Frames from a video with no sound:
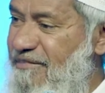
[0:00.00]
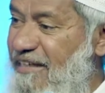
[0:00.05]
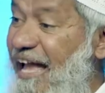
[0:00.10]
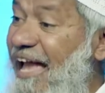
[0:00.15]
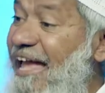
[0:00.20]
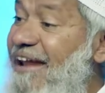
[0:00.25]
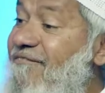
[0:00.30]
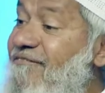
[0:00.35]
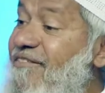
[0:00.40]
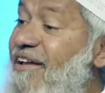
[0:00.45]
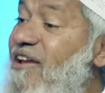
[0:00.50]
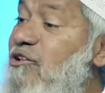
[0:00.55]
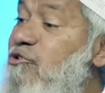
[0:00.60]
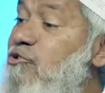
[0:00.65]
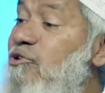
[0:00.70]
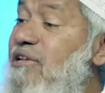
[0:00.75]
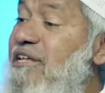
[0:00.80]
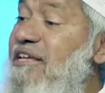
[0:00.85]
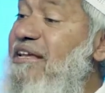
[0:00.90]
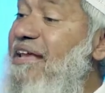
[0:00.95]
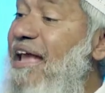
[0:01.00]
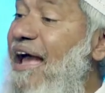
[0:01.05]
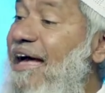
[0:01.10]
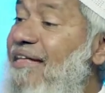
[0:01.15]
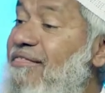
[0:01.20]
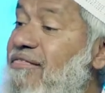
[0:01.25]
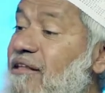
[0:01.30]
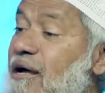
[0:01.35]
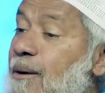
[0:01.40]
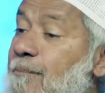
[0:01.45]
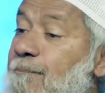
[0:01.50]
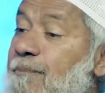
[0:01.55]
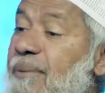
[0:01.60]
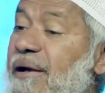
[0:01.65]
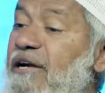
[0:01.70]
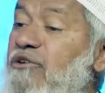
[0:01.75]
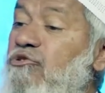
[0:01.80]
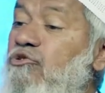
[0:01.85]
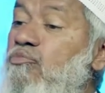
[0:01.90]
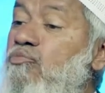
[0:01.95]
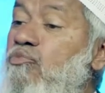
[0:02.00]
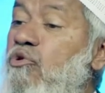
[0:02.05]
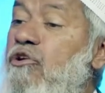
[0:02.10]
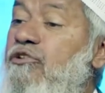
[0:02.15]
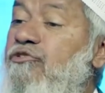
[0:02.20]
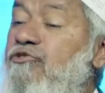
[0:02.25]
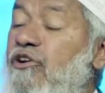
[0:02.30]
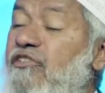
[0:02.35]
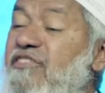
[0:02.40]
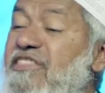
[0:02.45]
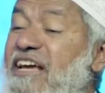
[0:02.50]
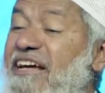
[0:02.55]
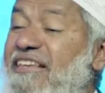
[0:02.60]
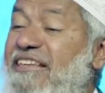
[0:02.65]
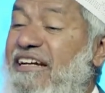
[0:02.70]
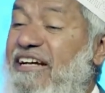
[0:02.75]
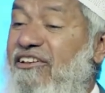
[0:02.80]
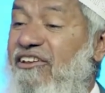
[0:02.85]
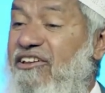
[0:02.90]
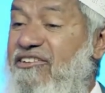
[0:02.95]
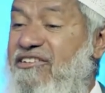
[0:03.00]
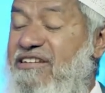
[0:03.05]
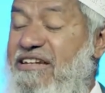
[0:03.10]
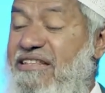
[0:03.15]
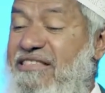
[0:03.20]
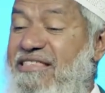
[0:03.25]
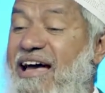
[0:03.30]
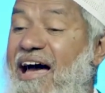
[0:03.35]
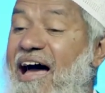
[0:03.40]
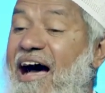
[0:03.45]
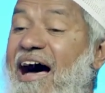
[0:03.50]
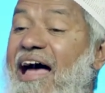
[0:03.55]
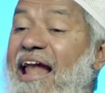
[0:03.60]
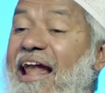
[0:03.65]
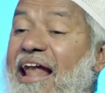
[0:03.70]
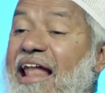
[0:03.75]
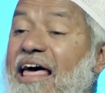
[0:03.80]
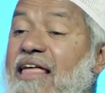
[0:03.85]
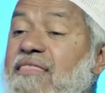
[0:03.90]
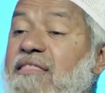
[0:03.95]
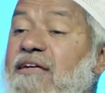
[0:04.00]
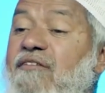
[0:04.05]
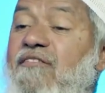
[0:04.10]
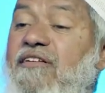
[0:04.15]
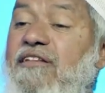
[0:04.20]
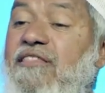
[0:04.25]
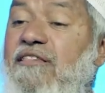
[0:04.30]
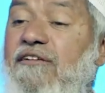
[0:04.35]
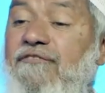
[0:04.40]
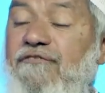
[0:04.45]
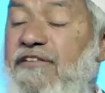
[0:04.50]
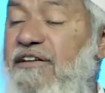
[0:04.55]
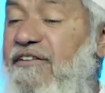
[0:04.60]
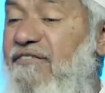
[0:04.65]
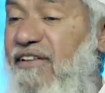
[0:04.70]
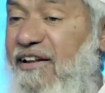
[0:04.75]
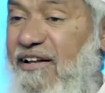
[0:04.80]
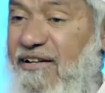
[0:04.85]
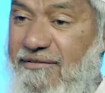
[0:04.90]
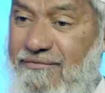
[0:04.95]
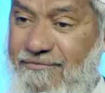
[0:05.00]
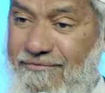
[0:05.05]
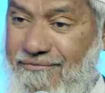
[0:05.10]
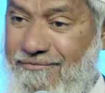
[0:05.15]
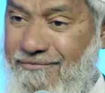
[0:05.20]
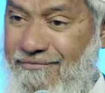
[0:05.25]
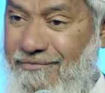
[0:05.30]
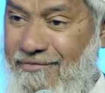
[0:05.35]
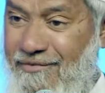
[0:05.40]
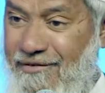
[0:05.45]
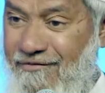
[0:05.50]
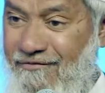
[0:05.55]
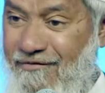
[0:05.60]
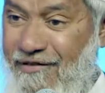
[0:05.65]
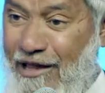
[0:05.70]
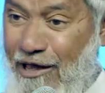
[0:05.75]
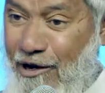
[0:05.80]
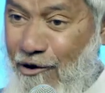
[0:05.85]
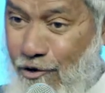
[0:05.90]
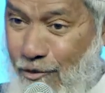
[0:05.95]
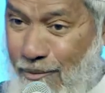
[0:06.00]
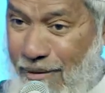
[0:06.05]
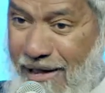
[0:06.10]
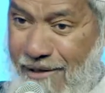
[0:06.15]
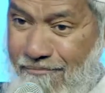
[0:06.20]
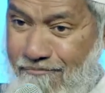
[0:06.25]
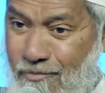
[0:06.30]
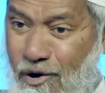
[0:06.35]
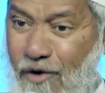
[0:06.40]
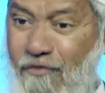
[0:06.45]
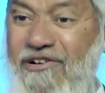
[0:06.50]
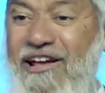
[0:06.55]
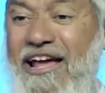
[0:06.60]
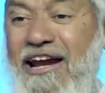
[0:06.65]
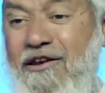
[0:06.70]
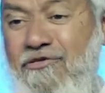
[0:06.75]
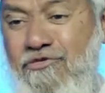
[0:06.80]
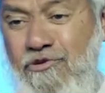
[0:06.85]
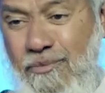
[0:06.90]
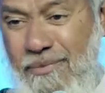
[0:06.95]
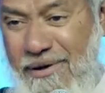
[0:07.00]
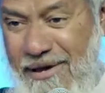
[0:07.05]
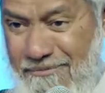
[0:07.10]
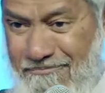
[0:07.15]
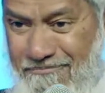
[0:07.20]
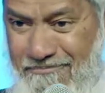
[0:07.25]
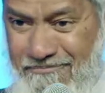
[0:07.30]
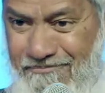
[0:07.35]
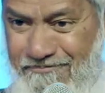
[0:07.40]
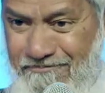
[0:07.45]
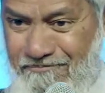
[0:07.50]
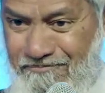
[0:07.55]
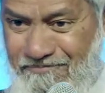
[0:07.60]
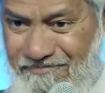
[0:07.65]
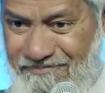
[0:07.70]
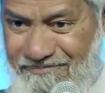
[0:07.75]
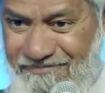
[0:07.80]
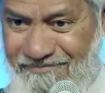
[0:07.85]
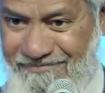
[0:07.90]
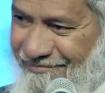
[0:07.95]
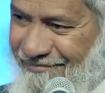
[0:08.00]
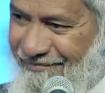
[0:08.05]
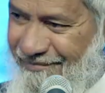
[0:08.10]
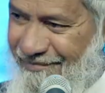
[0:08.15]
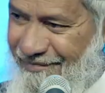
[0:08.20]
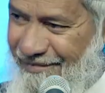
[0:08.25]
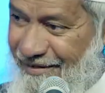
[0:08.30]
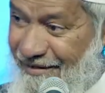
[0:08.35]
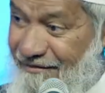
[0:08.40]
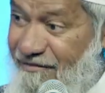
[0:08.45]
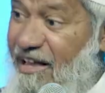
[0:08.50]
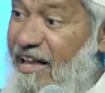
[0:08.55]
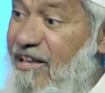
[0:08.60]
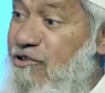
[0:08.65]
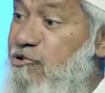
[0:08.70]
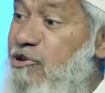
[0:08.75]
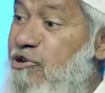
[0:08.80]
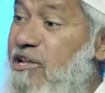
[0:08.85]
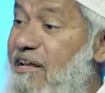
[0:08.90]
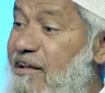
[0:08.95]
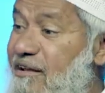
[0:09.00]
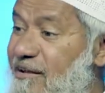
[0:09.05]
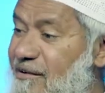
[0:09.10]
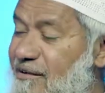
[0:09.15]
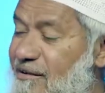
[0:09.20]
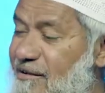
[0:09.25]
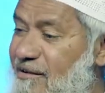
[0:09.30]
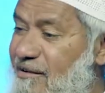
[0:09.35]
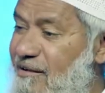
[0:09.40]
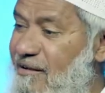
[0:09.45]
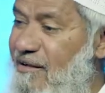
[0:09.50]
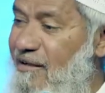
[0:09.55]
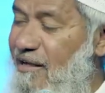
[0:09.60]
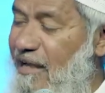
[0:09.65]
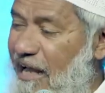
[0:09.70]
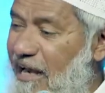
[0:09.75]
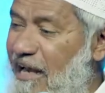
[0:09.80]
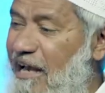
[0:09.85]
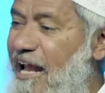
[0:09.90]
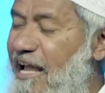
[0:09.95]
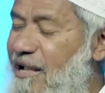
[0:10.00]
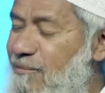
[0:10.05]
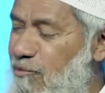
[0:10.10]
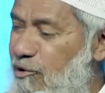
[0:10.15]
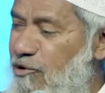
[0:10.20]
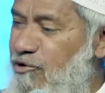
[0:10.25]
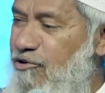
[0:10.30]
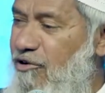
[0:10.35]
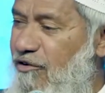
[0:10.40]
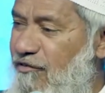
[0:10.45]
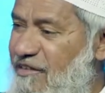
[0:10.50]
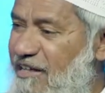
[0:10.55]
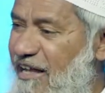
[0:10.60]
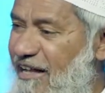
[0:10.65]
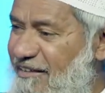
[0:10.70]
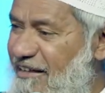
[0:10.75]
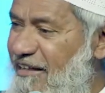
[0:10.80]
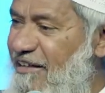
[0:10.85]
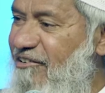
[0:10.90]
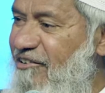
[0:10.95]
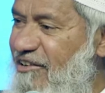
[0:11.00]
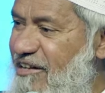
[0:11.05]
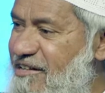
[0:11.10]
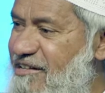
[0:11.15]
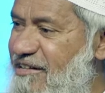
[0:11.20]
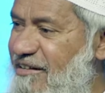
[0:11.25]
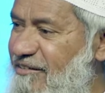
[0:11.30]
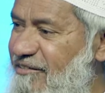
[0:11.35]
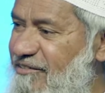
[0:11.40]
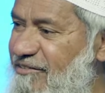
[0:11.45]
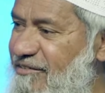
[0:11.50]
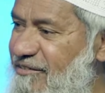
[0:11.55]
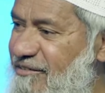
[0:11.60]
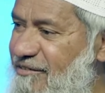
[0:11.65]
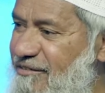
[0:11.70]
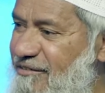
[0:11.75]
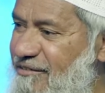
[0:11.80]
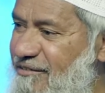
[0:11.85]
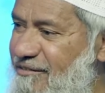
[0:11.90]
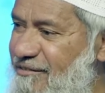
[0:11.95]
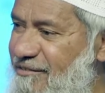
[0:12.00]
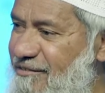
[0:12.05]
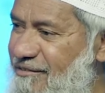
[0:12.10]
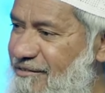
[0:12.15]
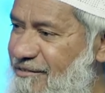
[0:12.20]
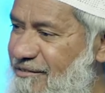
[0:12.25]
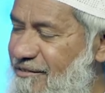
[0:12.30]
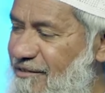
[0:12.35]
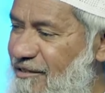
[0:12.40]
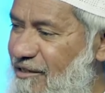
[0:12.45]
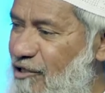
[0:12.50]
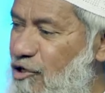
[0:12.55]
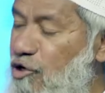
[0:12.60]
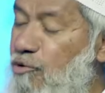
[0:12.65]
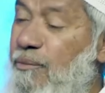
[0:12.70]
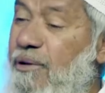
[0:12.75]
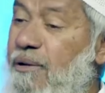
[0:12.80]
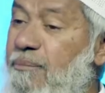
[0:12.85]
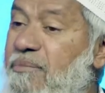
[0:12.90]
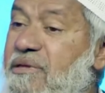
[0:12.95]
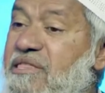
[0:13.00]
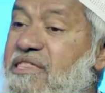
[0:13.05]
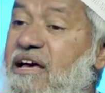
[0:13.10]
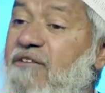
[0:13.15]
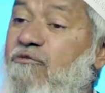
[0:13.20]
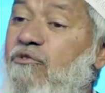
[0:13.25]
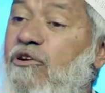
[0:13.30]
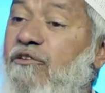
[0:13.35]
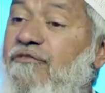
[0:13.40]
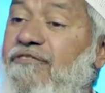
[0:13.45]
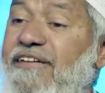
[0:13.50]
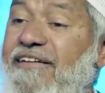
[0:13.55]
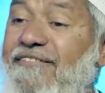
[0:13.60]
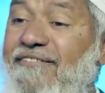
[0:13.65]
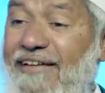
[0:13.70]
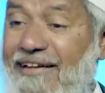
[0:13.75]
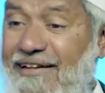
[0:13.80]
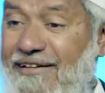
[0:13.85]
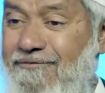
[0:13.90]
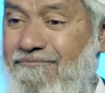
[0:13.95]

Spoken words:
And we are unique as compared to most of the other creations. Allah has given us a free will. We can obey Him or we can disobey Him. We are unique. Unlike most of the other creations, human beings have got a free will.